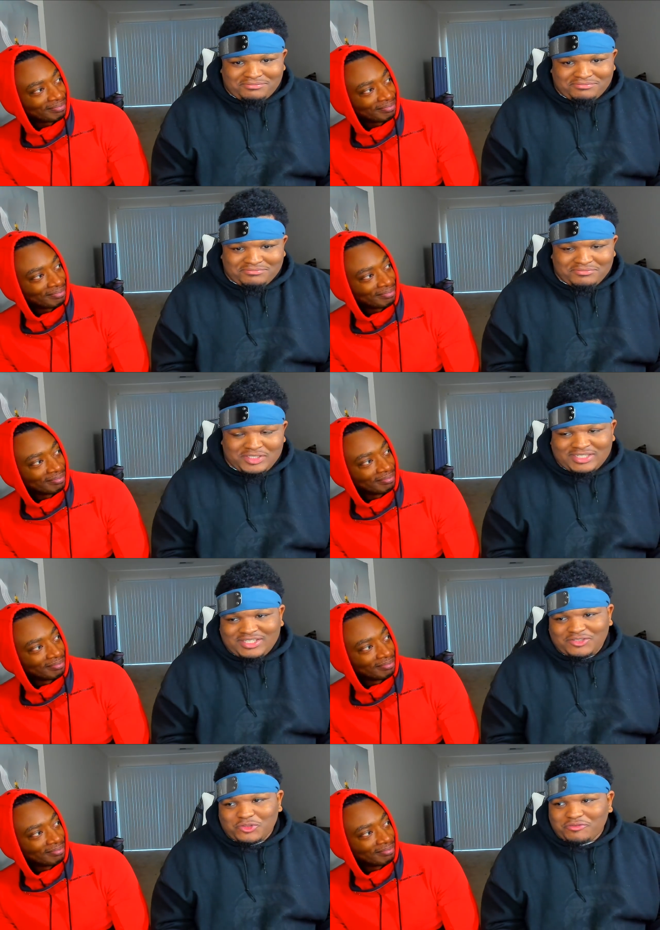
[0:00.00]
Speaker 1: Yeah, I
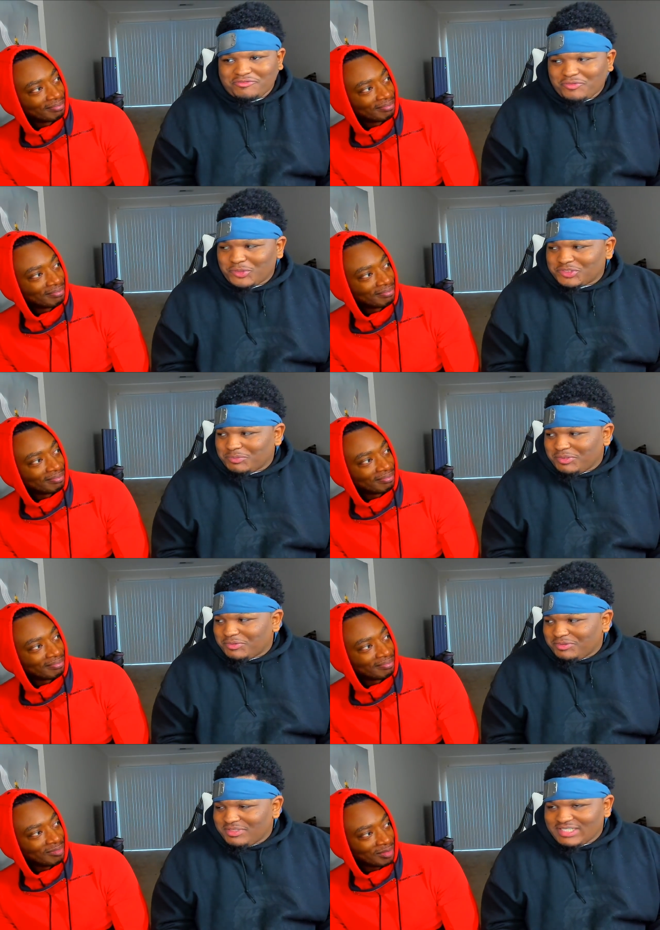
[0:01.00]
think Thorfinn forced to be
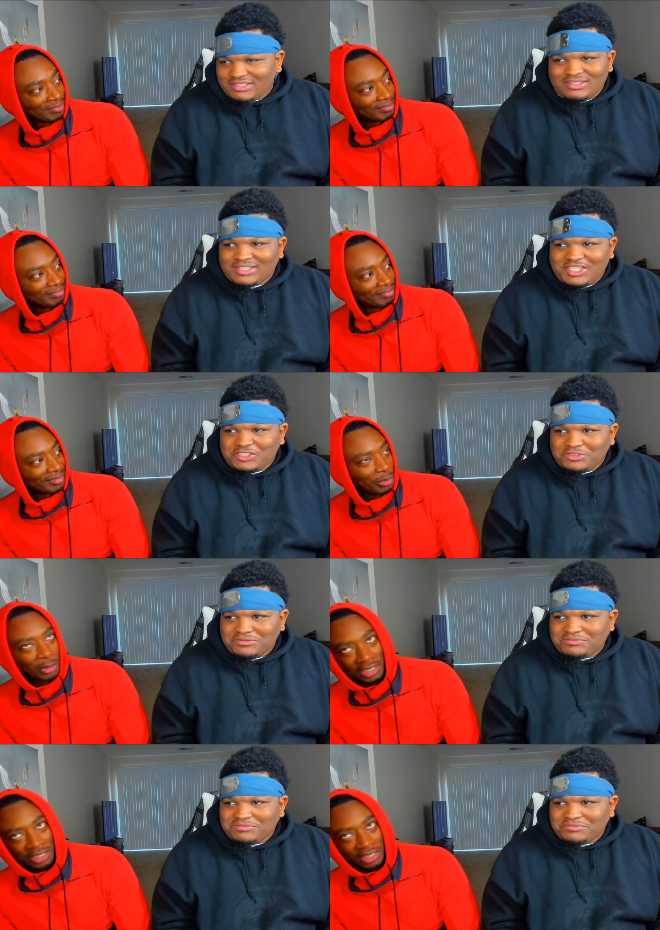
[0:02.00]
with. He like, I hate you. Well,